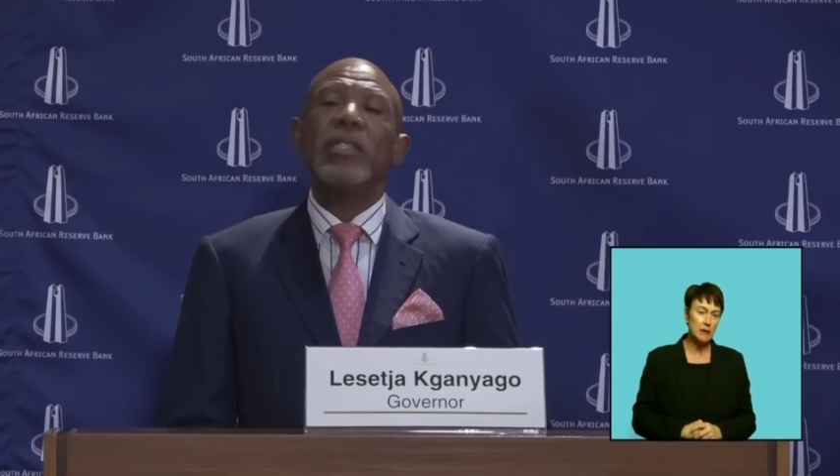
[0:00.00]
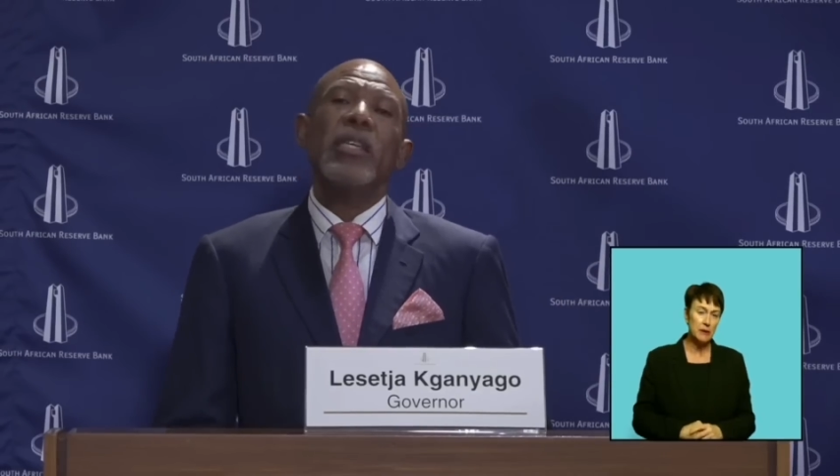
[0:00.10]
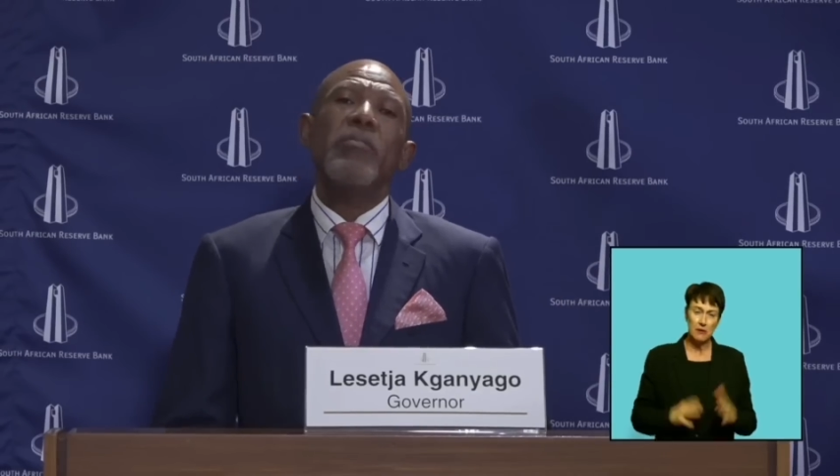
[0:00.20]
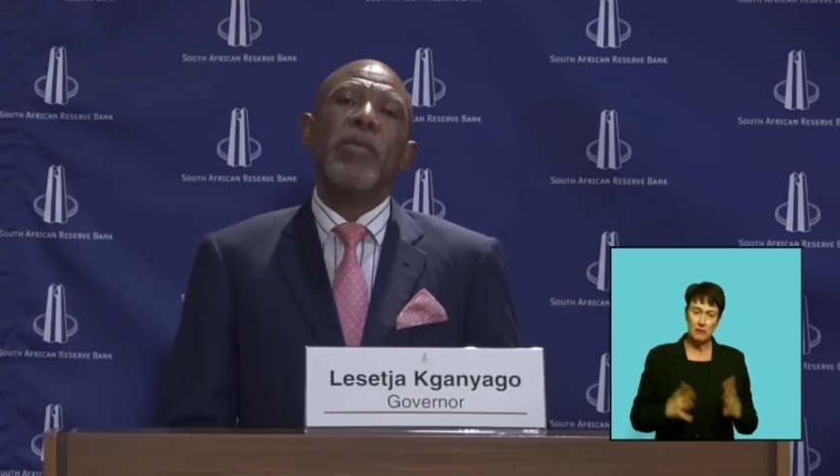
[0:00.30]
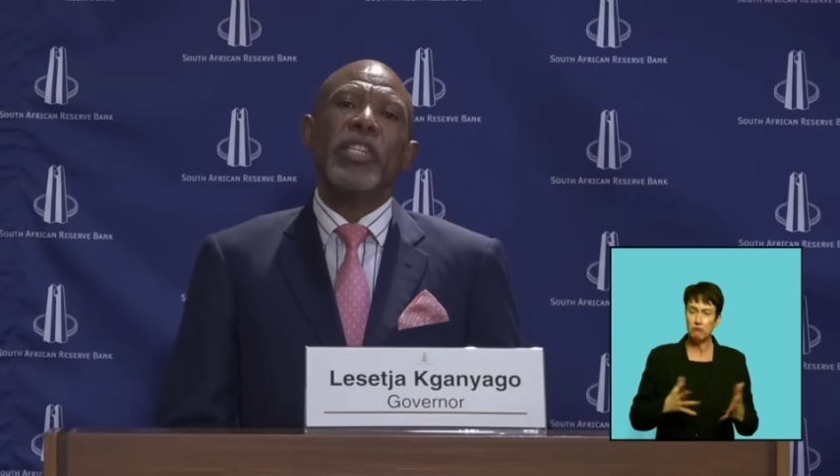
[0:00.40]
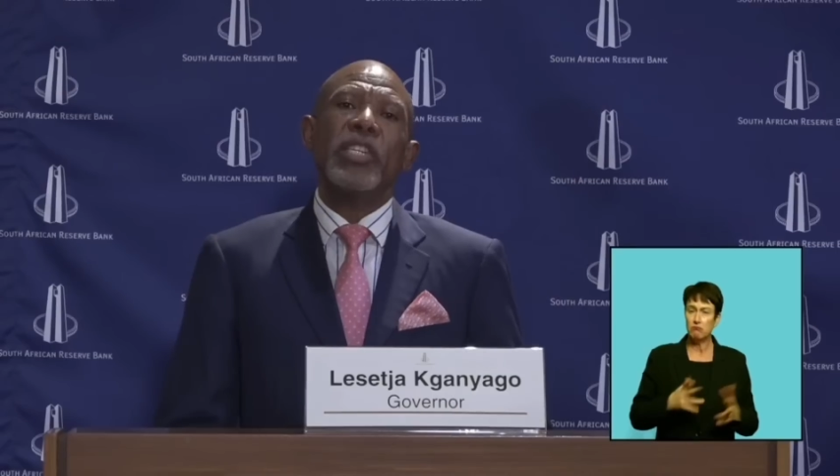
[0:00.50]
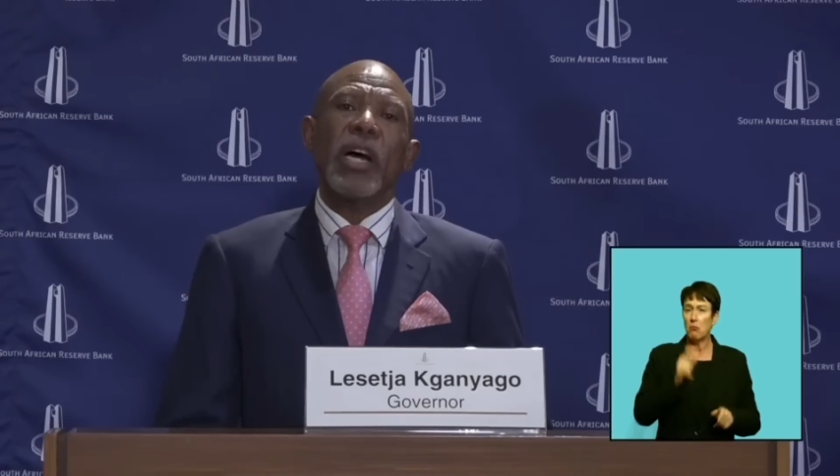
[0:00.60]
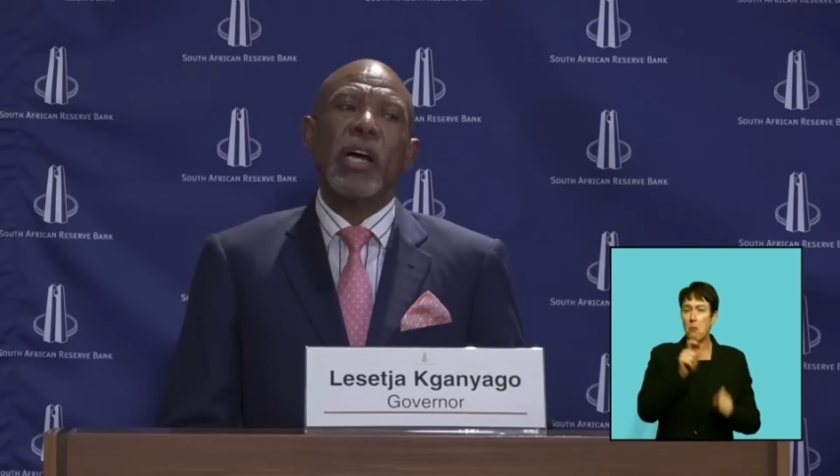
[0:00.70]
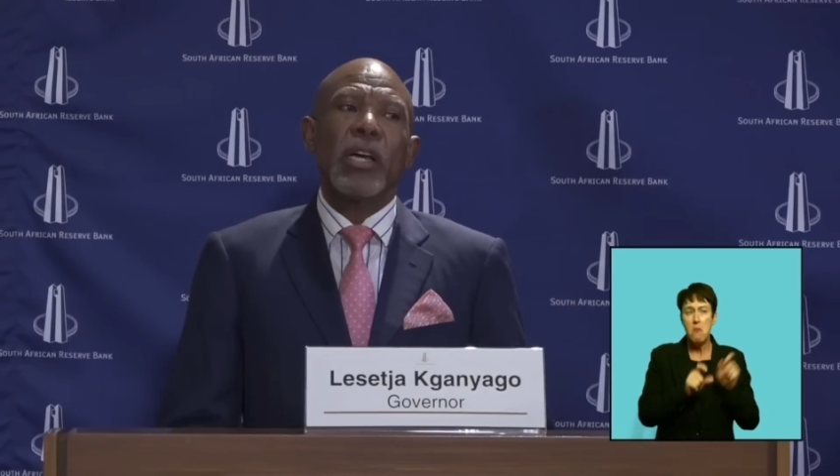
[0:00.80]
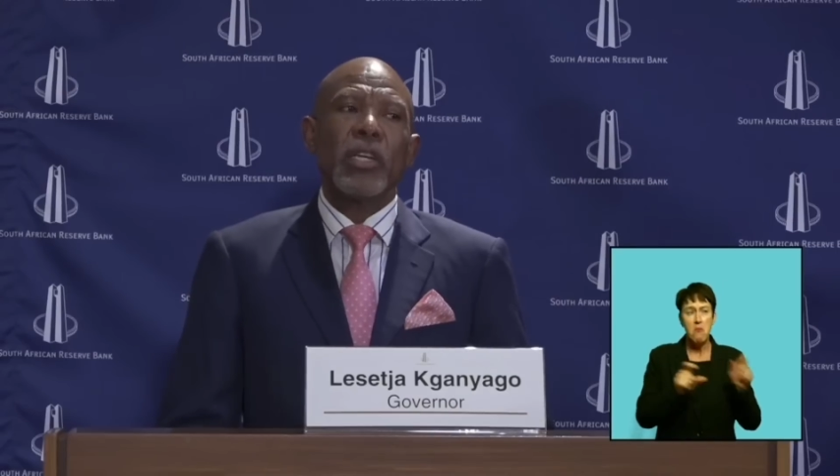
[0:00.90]
in major
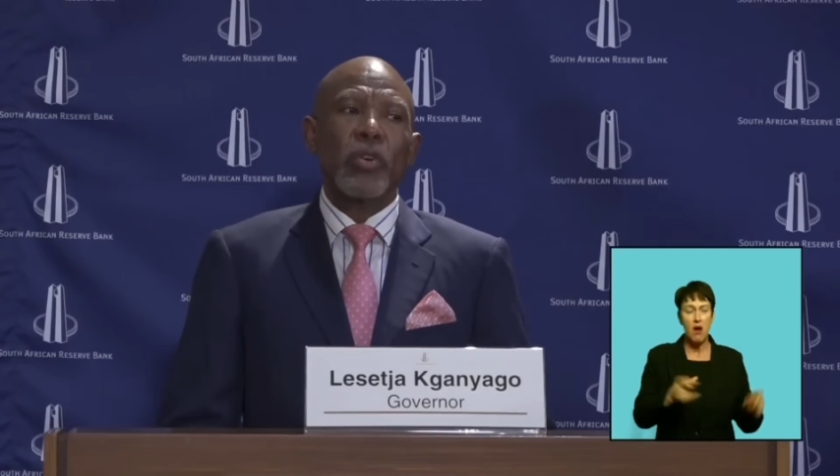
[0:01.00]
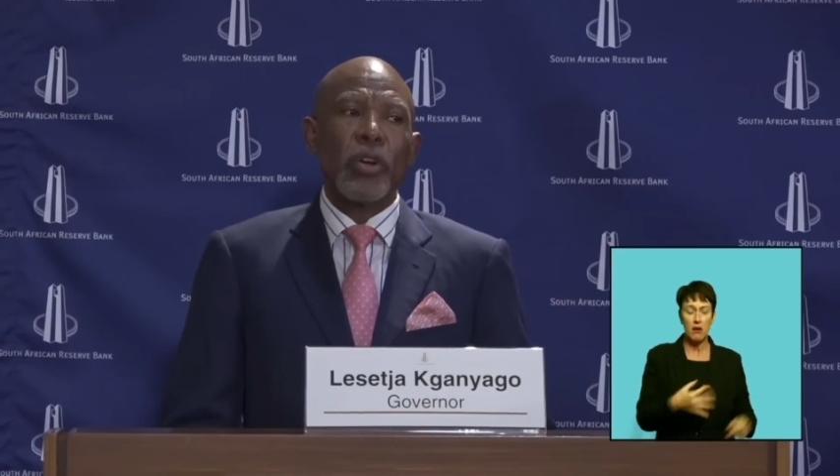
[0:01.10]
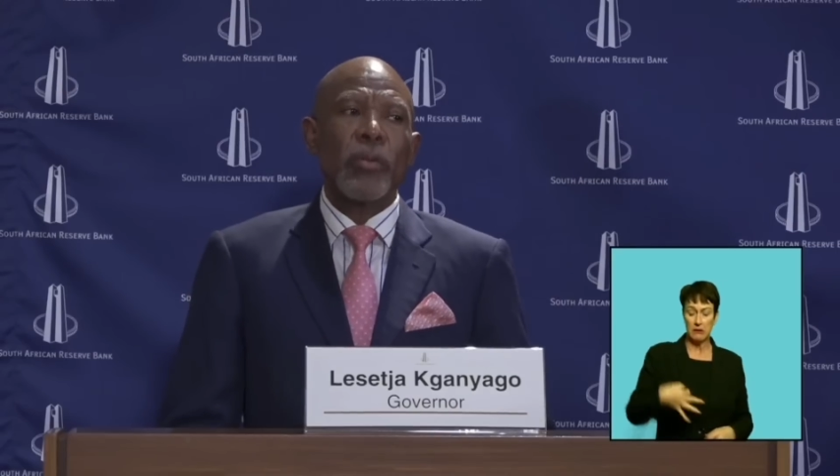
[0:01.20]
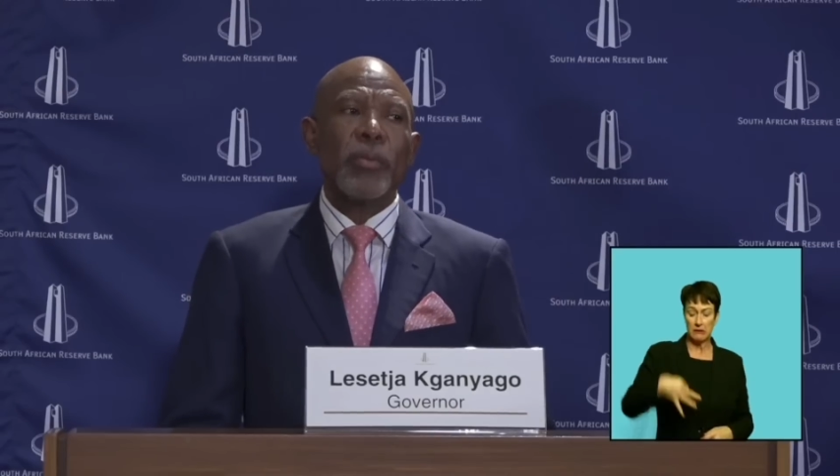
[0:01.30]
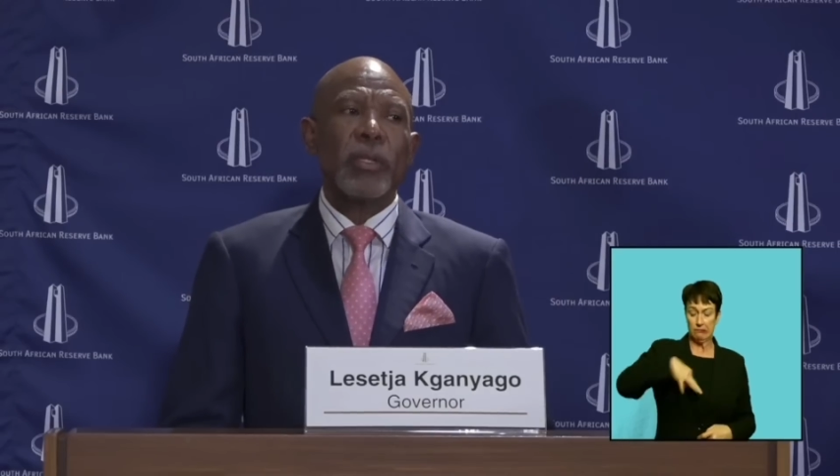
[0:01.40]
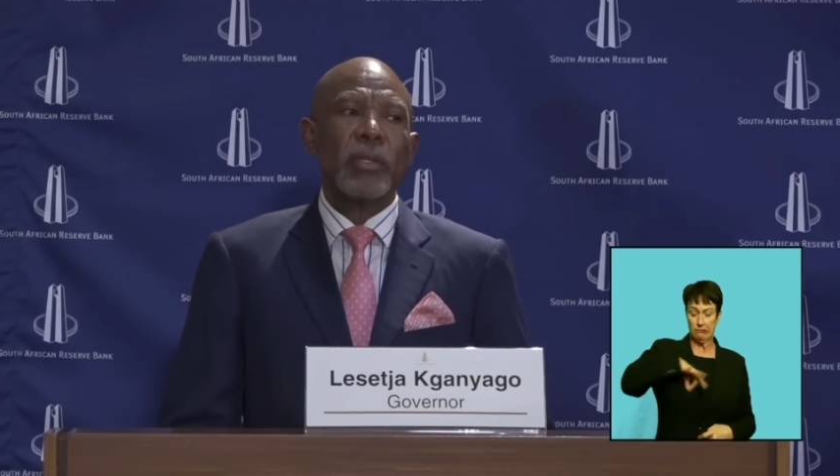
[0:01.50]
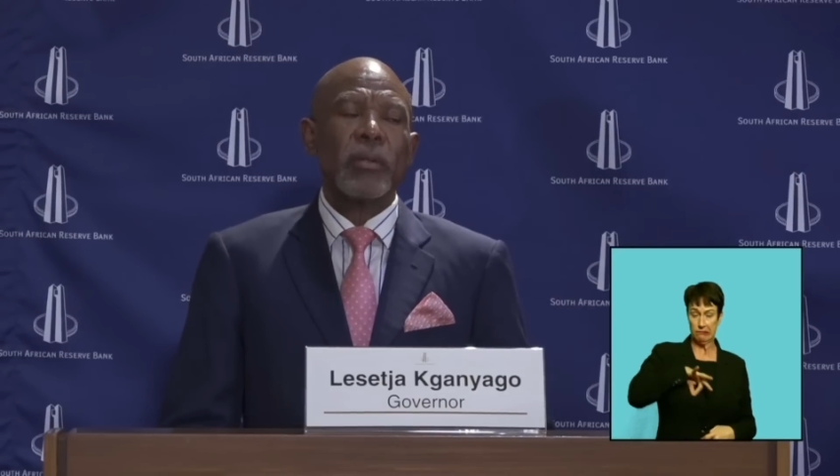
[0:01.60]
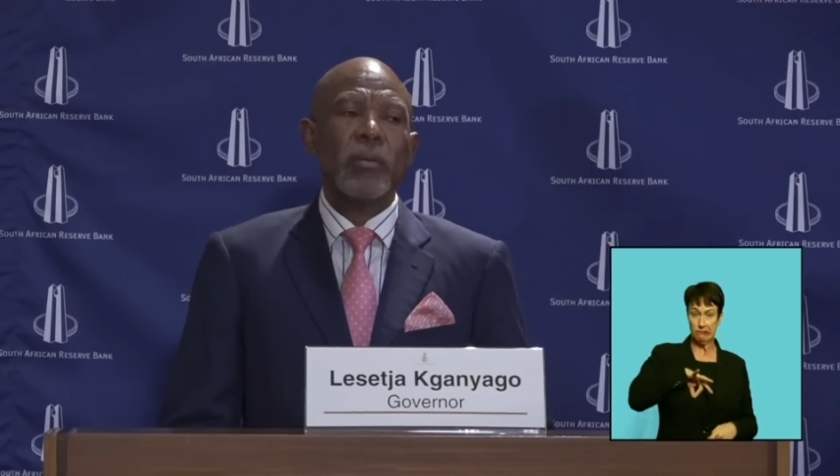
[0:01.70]
economies.